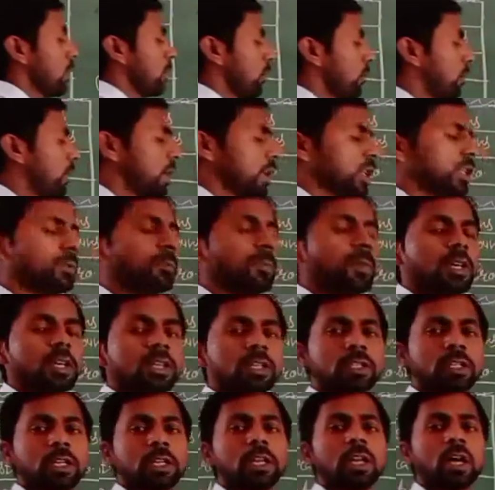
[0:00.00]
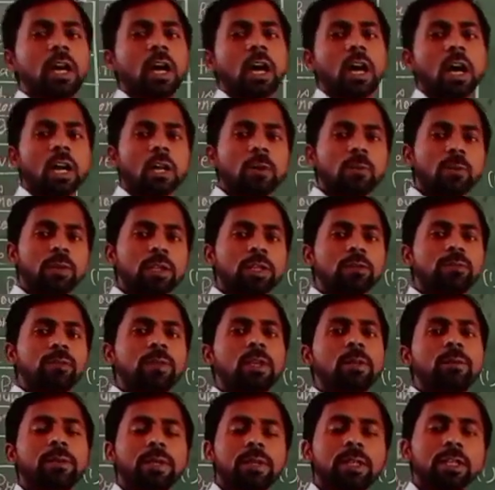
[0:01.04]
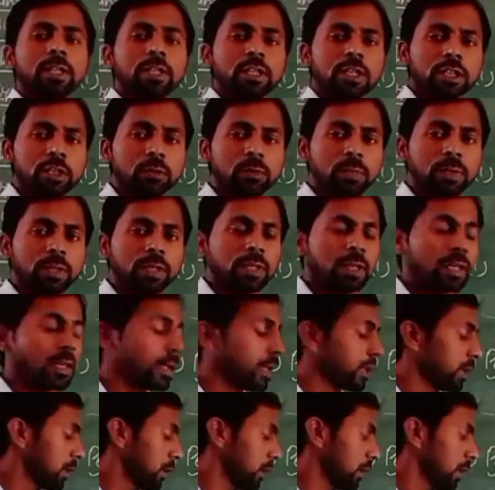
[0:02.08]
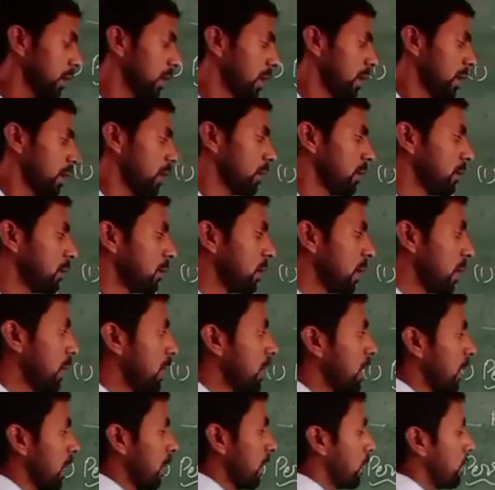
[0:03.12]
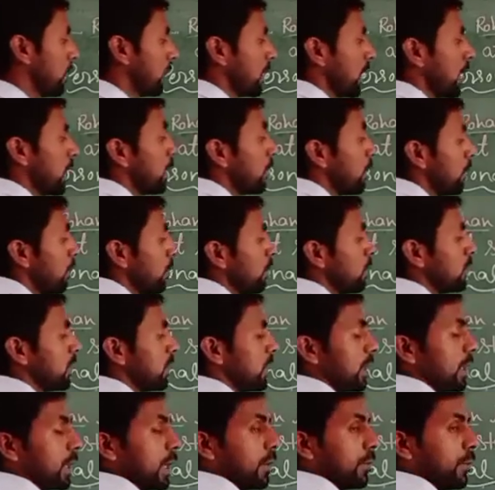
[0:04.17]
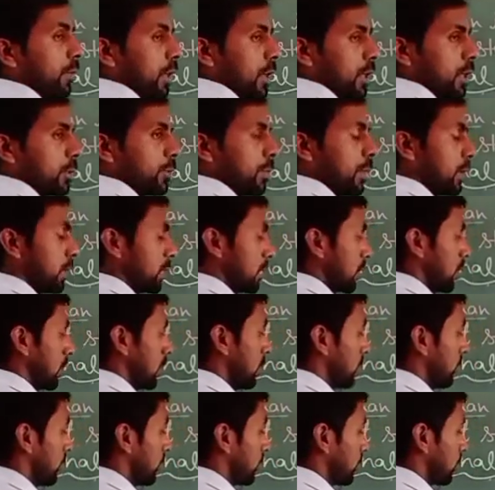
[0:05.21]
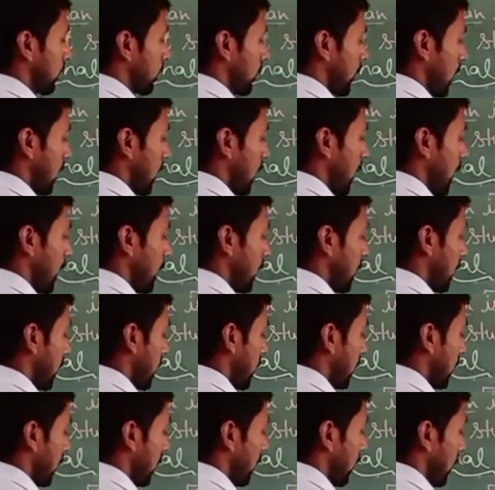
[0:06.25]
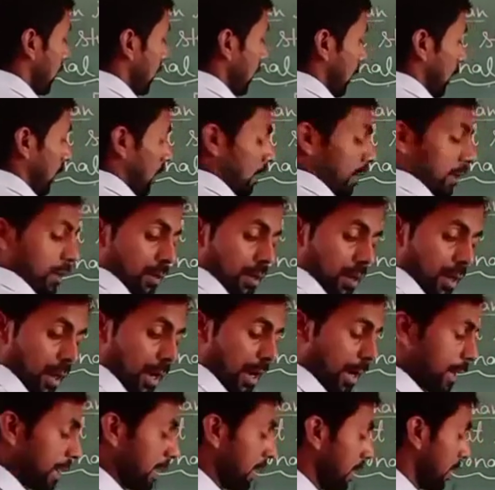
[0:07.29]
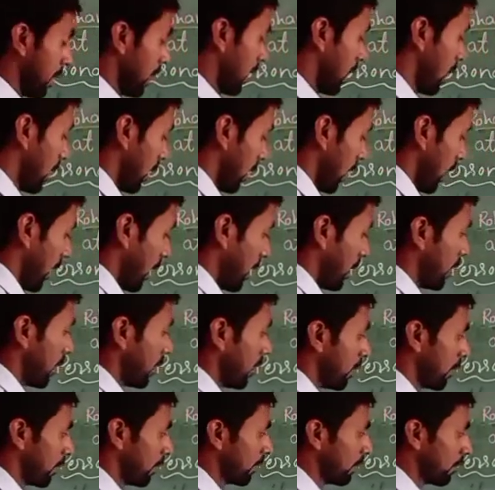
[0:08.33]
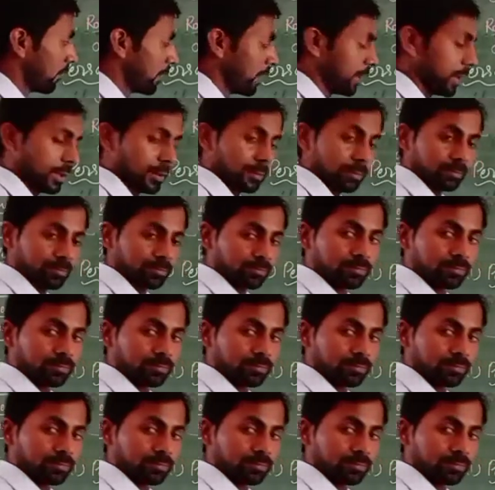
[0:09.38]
first person always will be speaker. Then we can use in a first person like I and we.